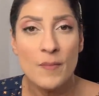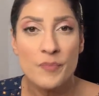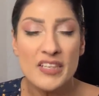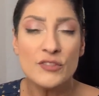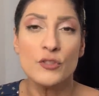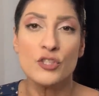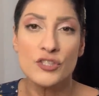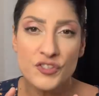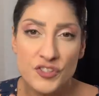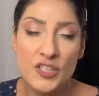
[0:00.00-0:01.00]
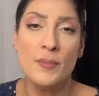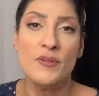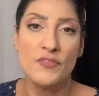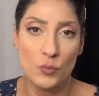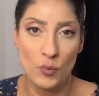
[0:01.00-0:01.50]
These are just some
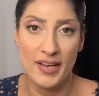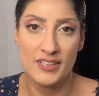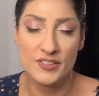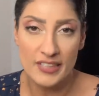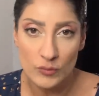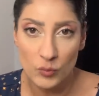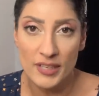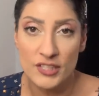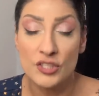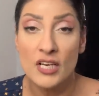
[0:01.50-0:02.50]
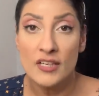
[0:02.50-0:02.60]
of the ways in which